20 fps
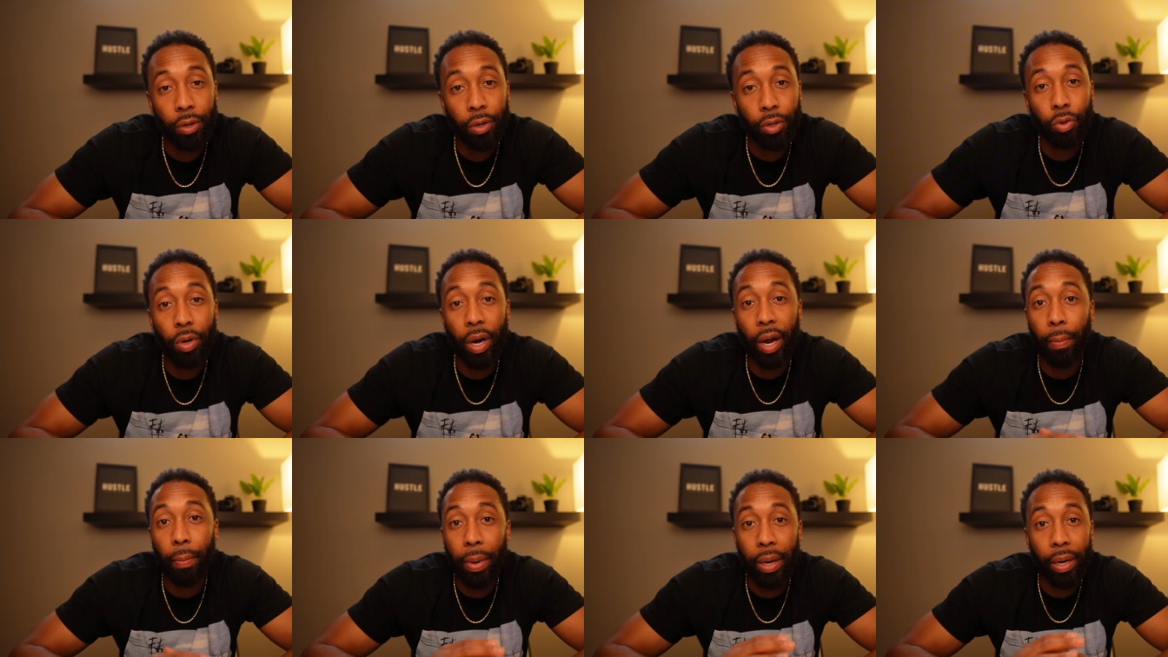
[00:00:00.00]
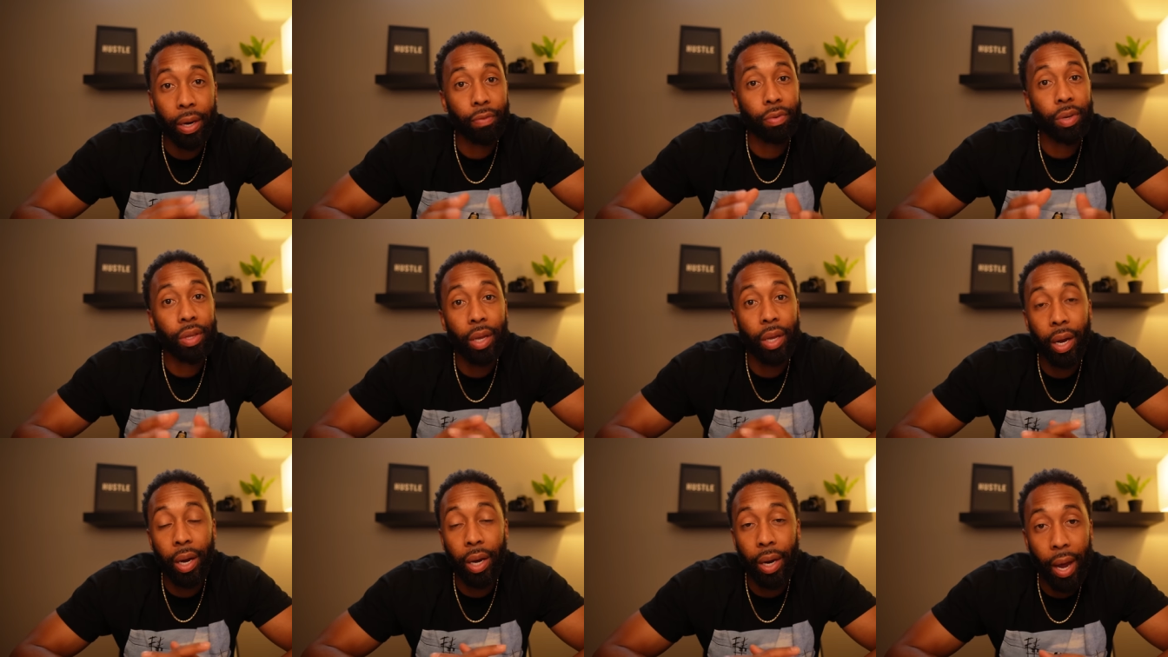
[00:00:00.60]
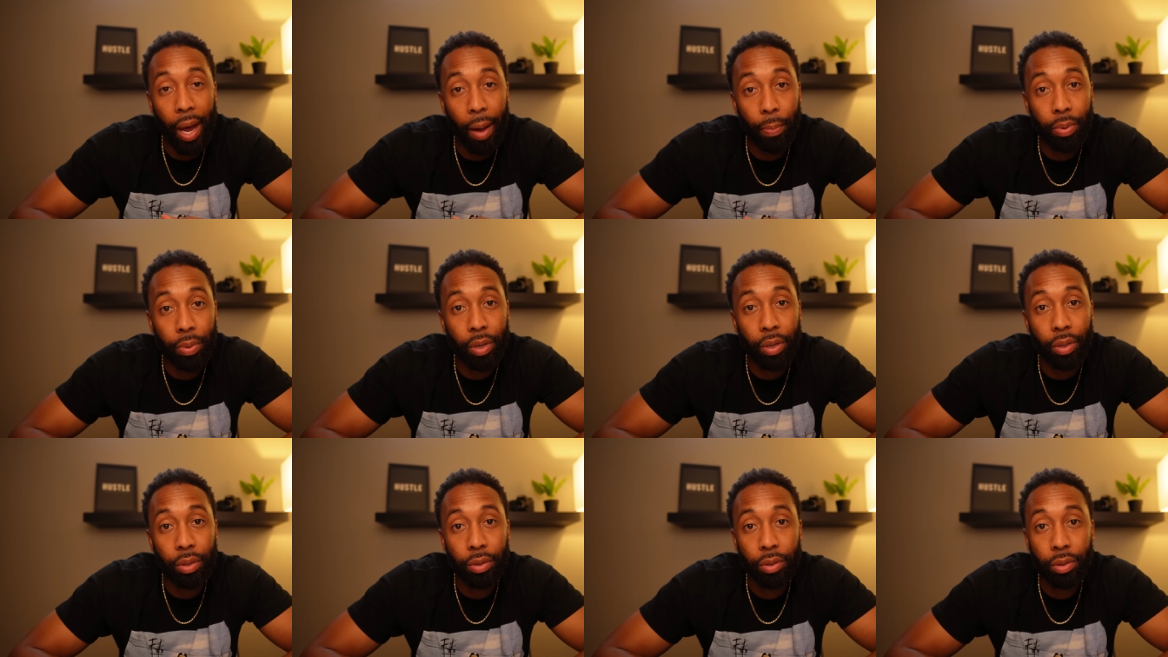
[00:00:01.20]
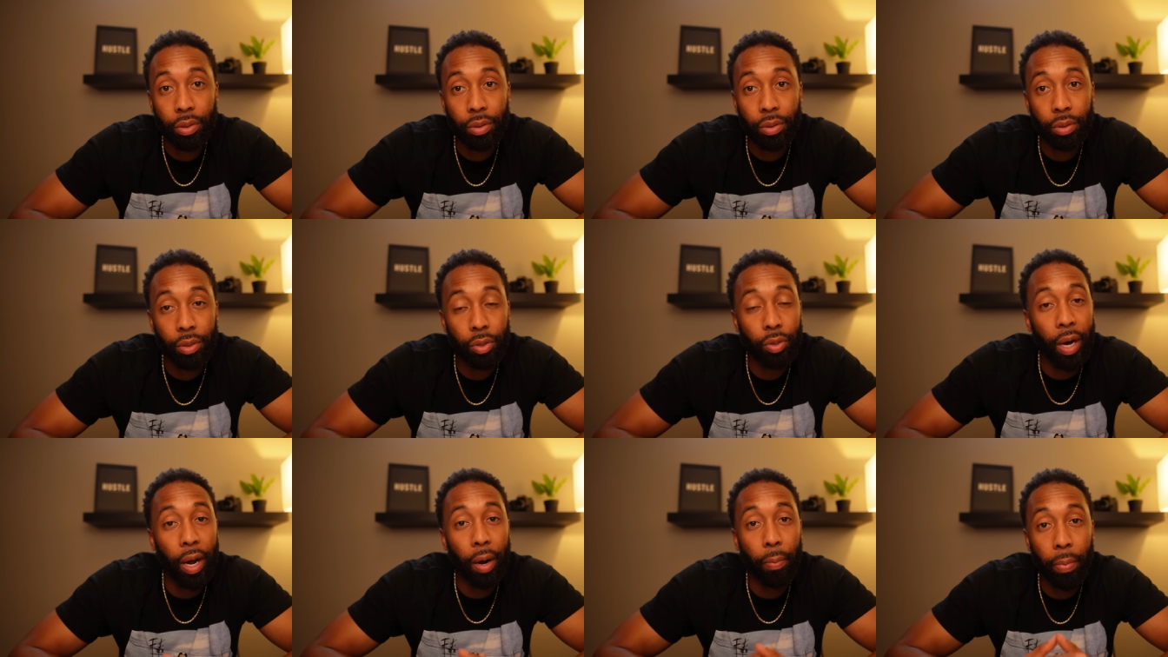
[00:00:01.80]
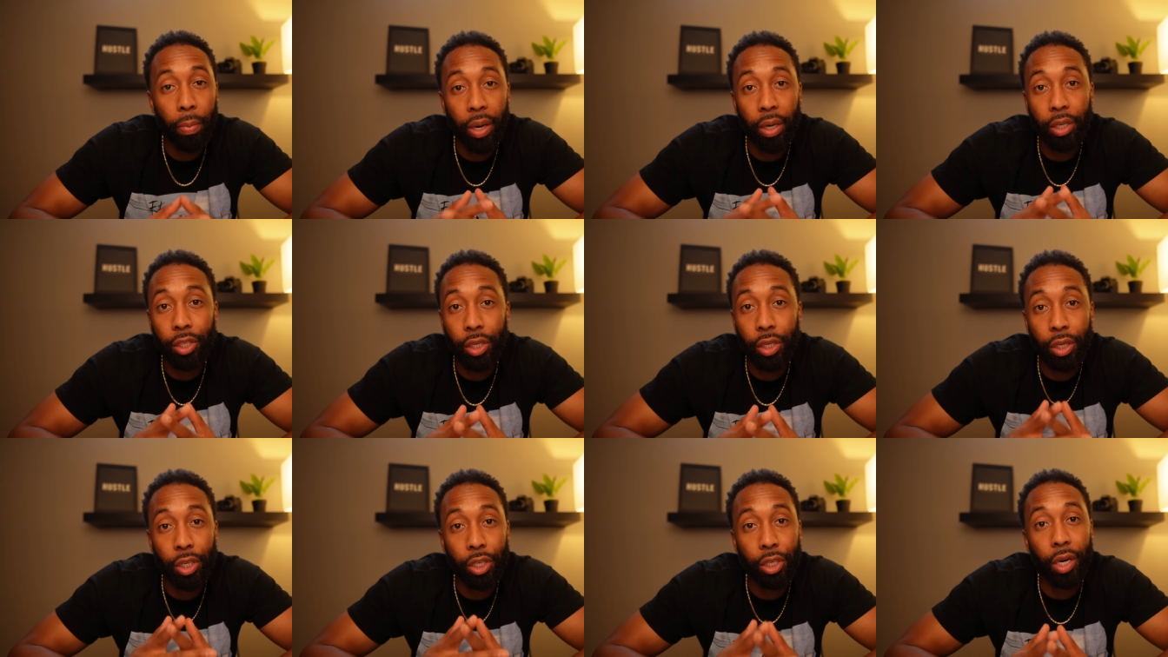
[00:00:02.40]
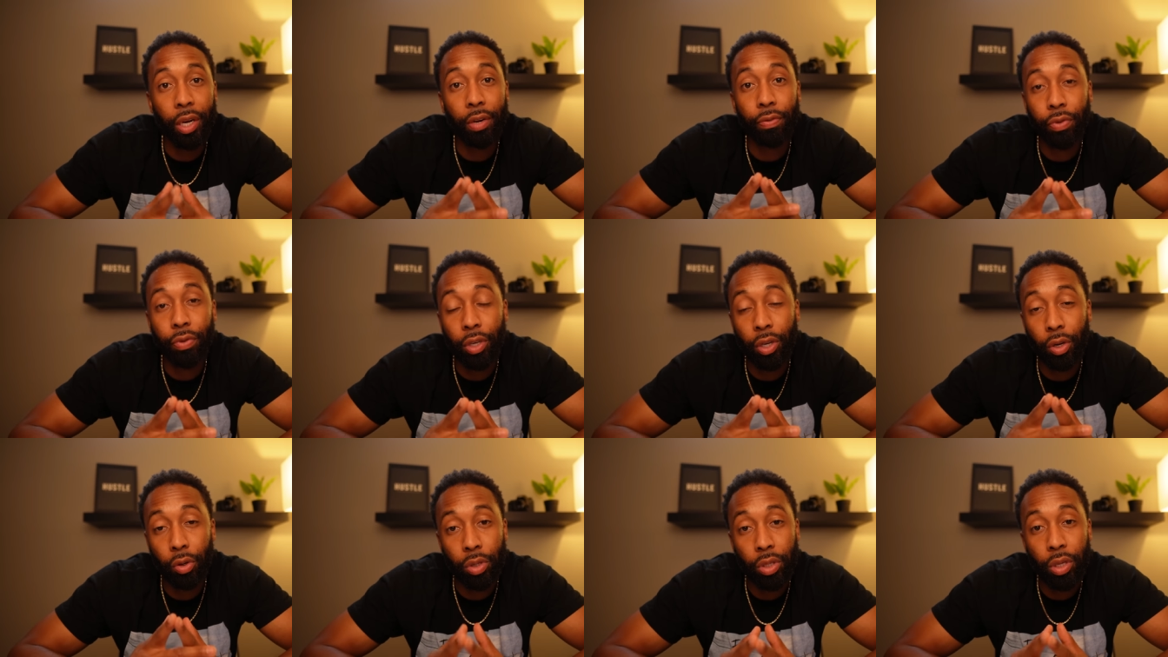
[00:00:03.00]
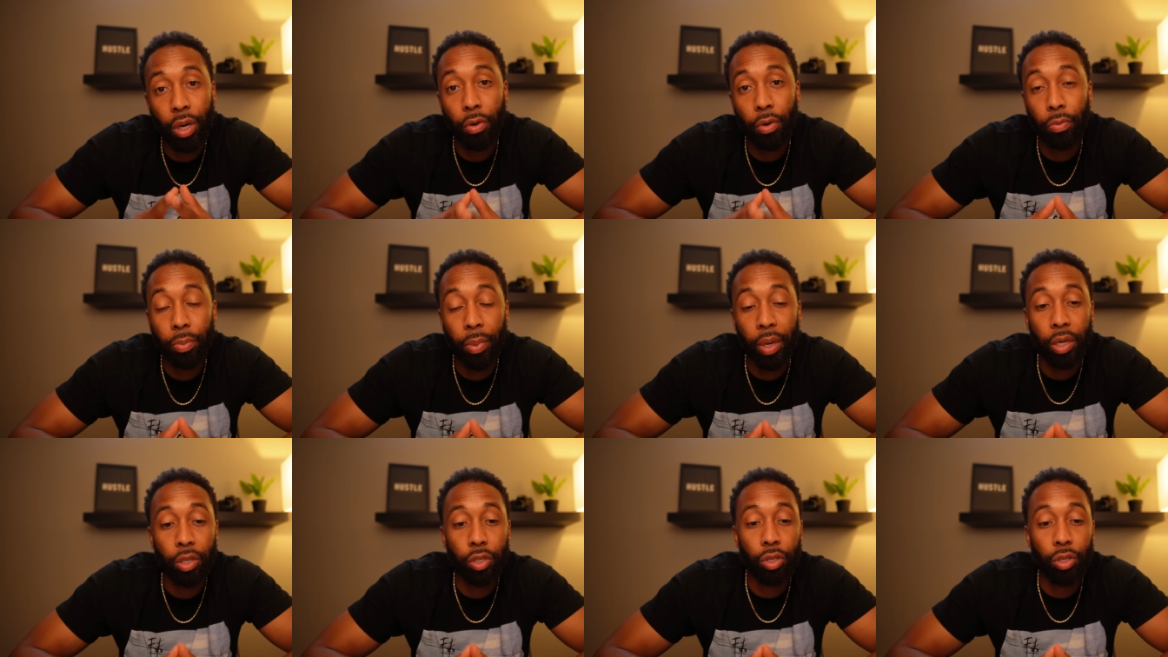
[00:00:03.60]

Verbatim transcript: You gotta make everything happen. You gotta make shit shake for yourself, man.